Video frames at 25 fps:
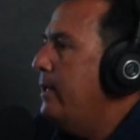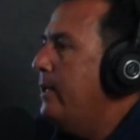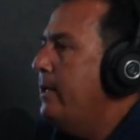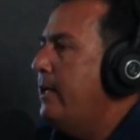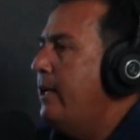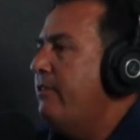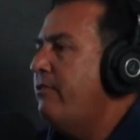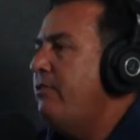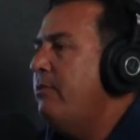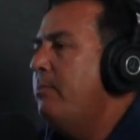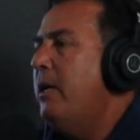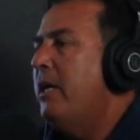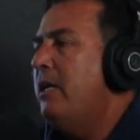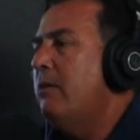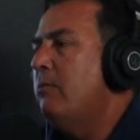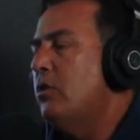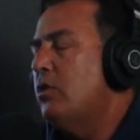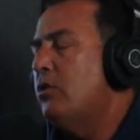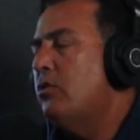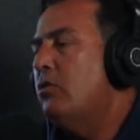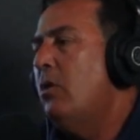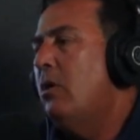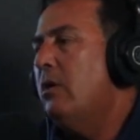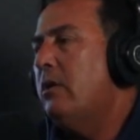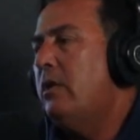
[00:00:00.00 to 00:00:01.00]
everybody
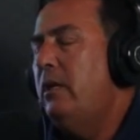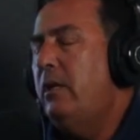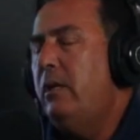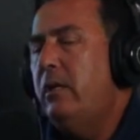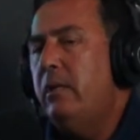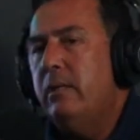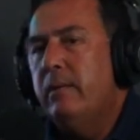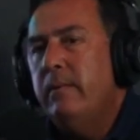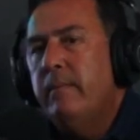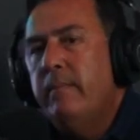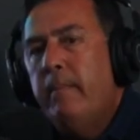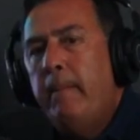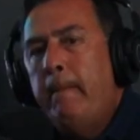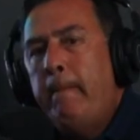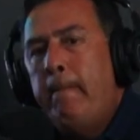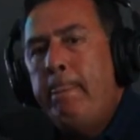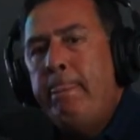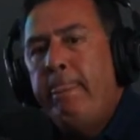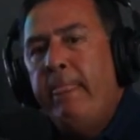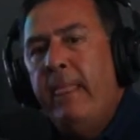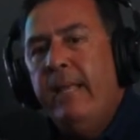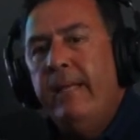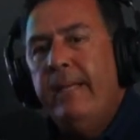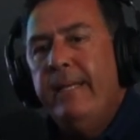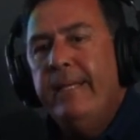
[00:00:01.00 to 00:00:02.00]
was talking
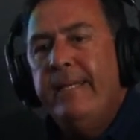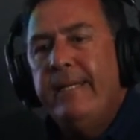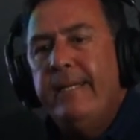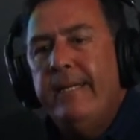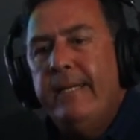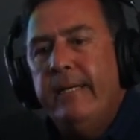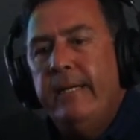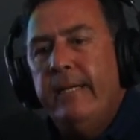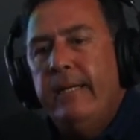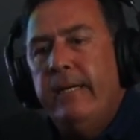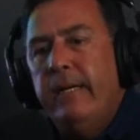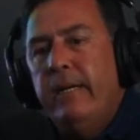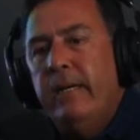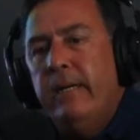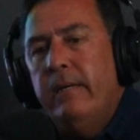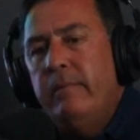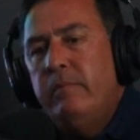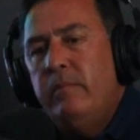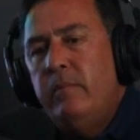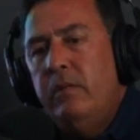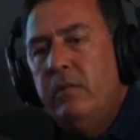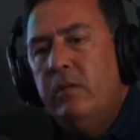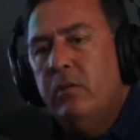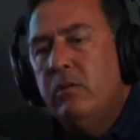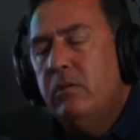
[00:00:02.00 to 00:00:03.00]

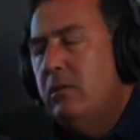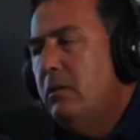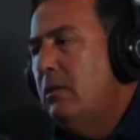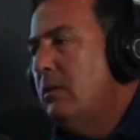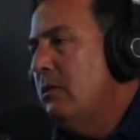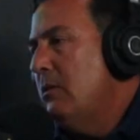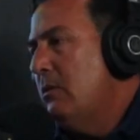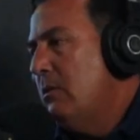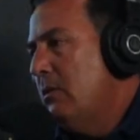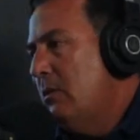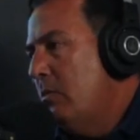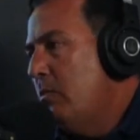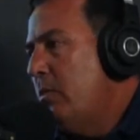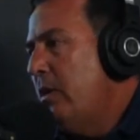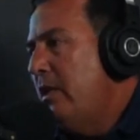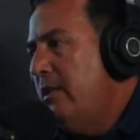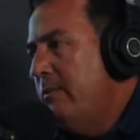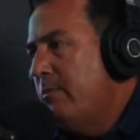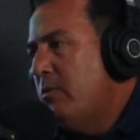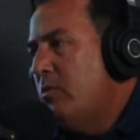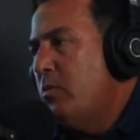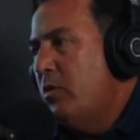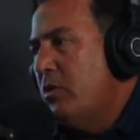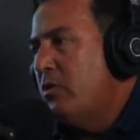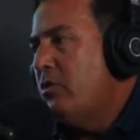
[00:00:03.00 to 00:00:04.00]
The
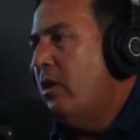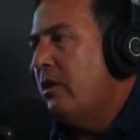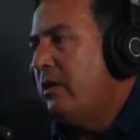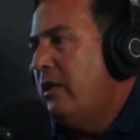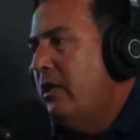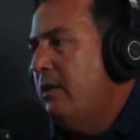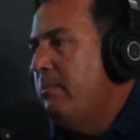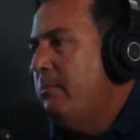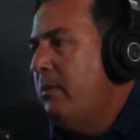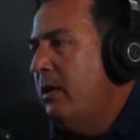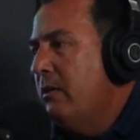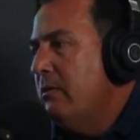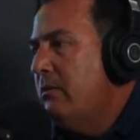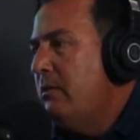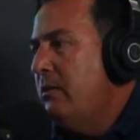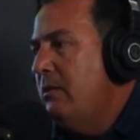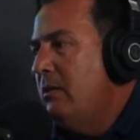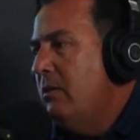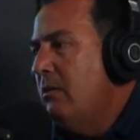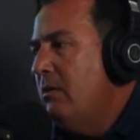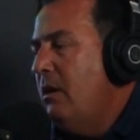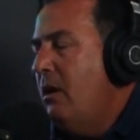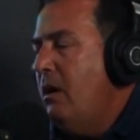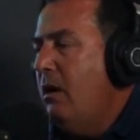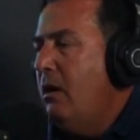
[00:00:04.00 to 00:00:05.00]
Williams were talking about,
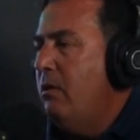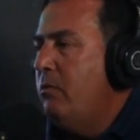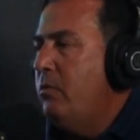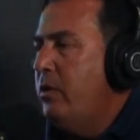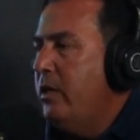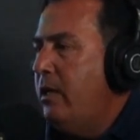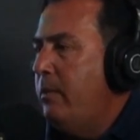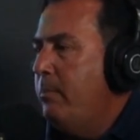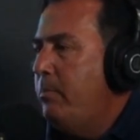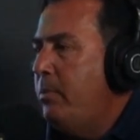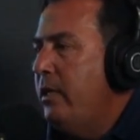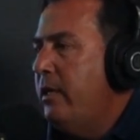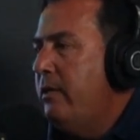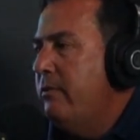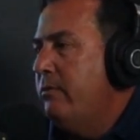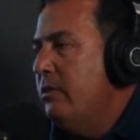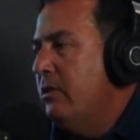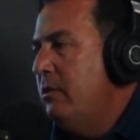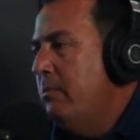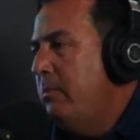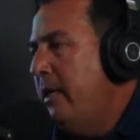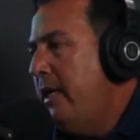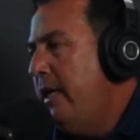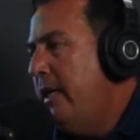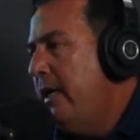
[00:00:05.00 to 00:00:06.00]
oh, we can play with
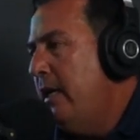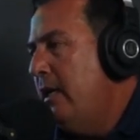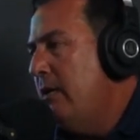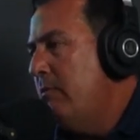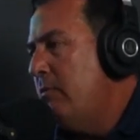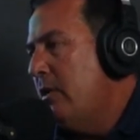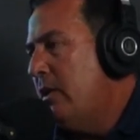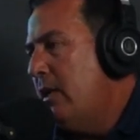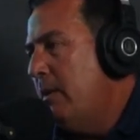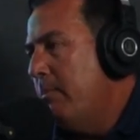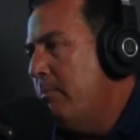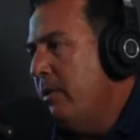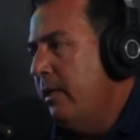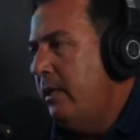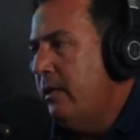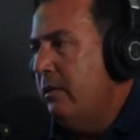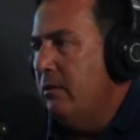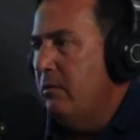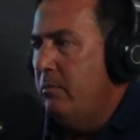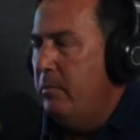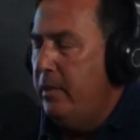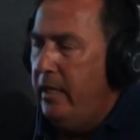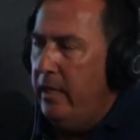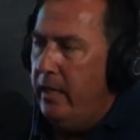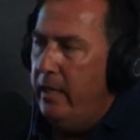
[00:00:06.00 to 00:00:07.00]
the man,
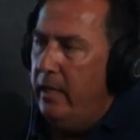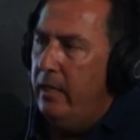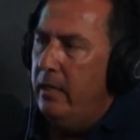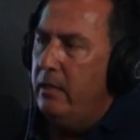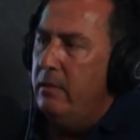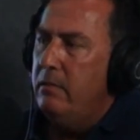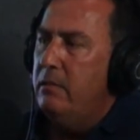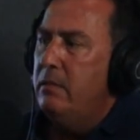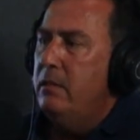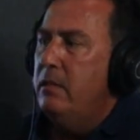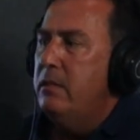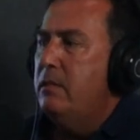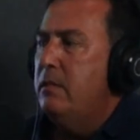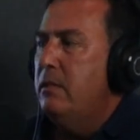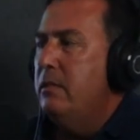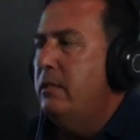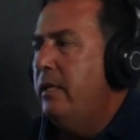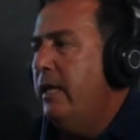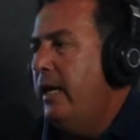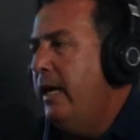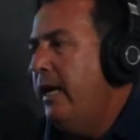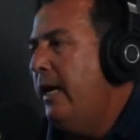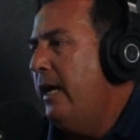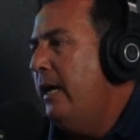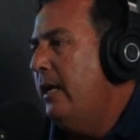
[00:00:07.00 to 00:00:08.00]
this and
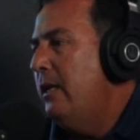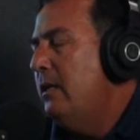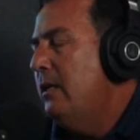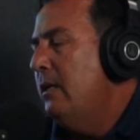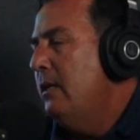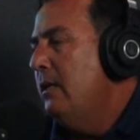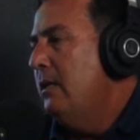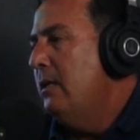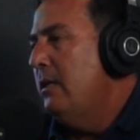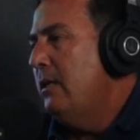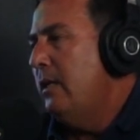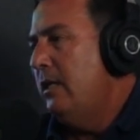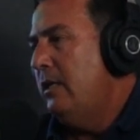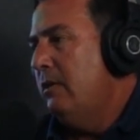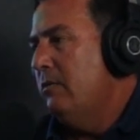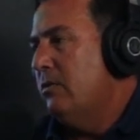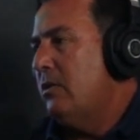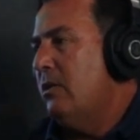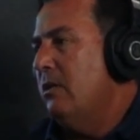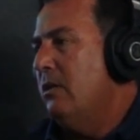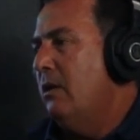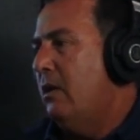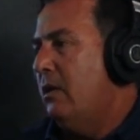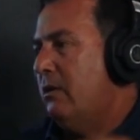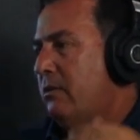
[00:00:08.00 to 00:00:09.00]
that. And there was
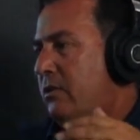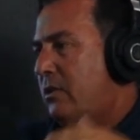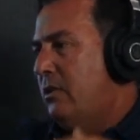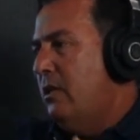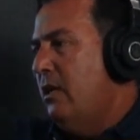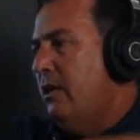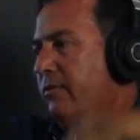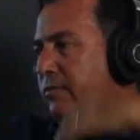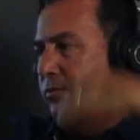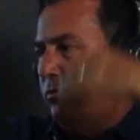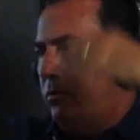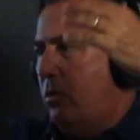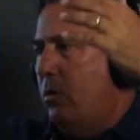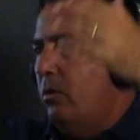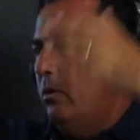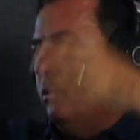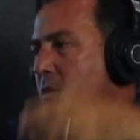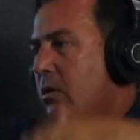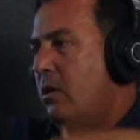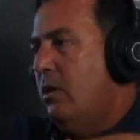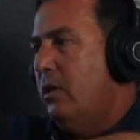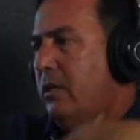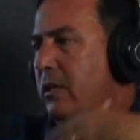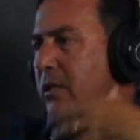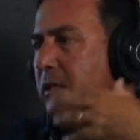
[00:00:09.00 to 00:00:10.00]
a lot of stuff going
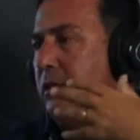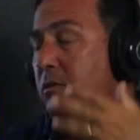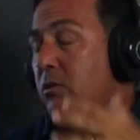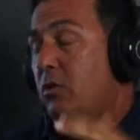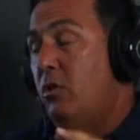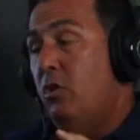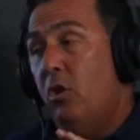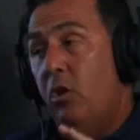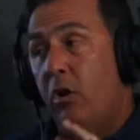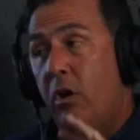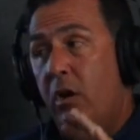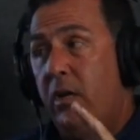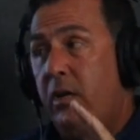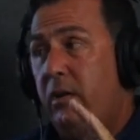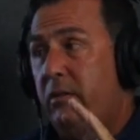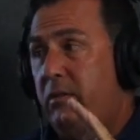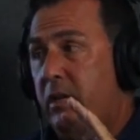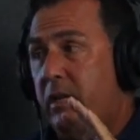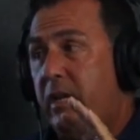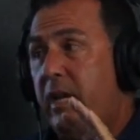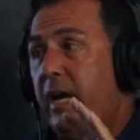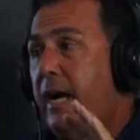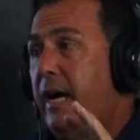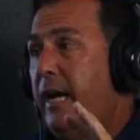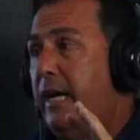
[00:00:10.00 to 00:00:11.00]
on, and none of the
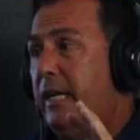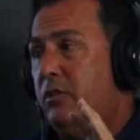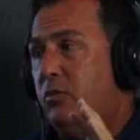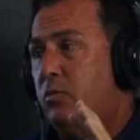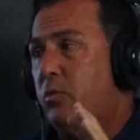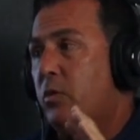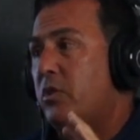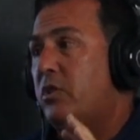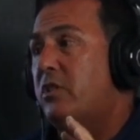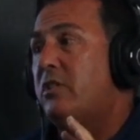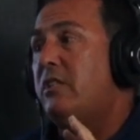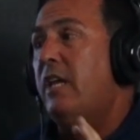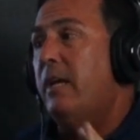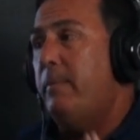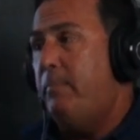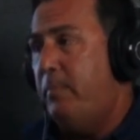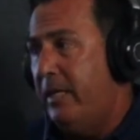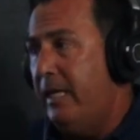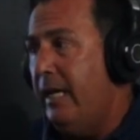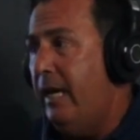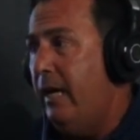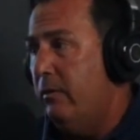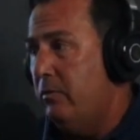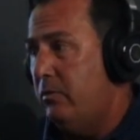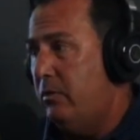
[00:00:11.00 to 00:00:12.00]
guys were stepping
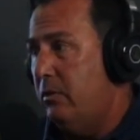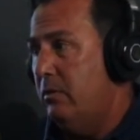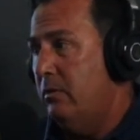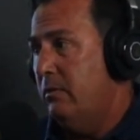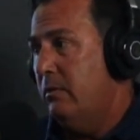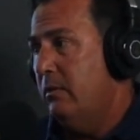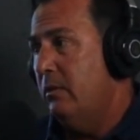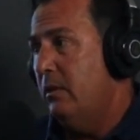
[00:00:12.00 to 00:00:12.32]
out.